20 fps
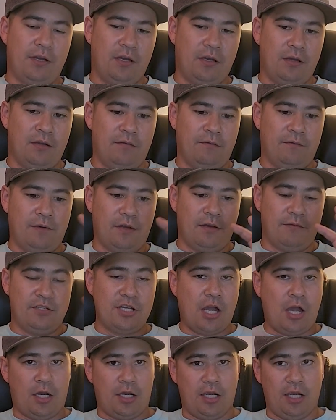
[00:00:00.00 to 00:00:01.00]
of
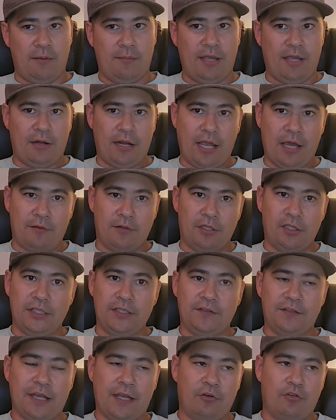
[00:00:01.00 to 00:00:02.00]
talking about how the
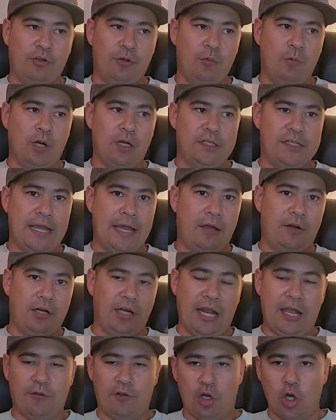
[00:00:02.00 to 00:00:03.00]
lease actually worked out
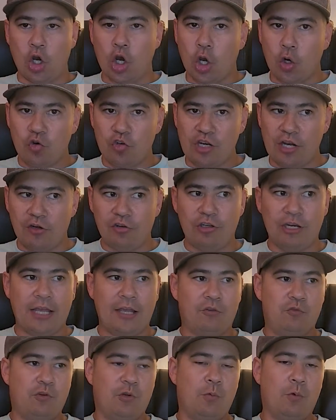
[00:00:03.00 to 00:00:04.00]
and how the
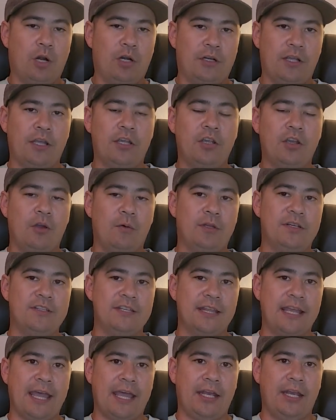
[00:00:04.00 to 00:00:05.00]
negotiation actually worked, I can go
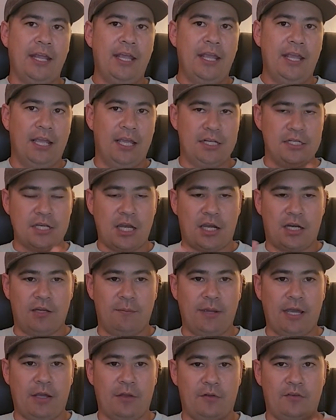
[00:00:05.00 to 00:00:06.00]
into that and talk
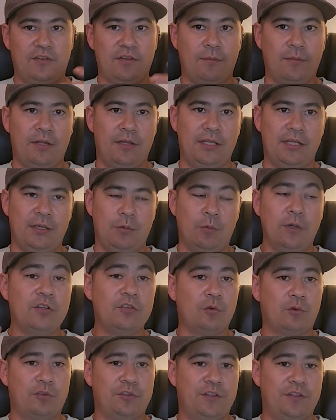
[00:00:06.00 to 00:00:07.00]
about some of the
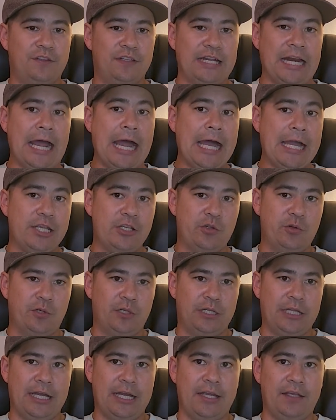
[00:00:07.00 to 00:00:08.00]
resources that I
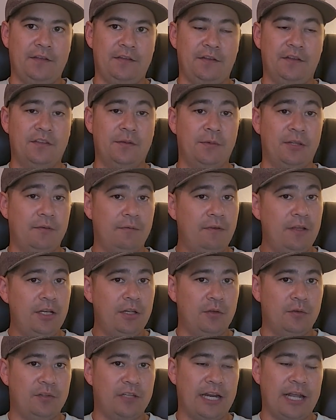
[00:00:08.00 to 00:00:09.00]
utilized and some of the
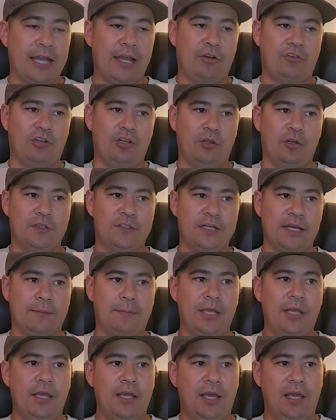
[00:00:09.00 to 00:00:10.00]
videos that I actually looked
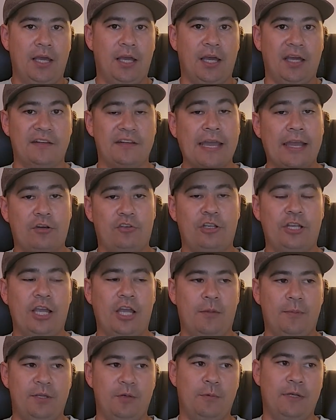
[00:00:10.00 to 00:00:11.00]
up to actually
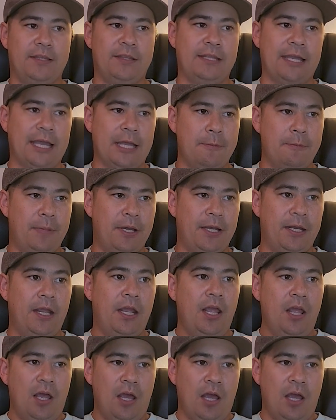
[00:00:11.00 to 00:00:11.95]
help me with that. But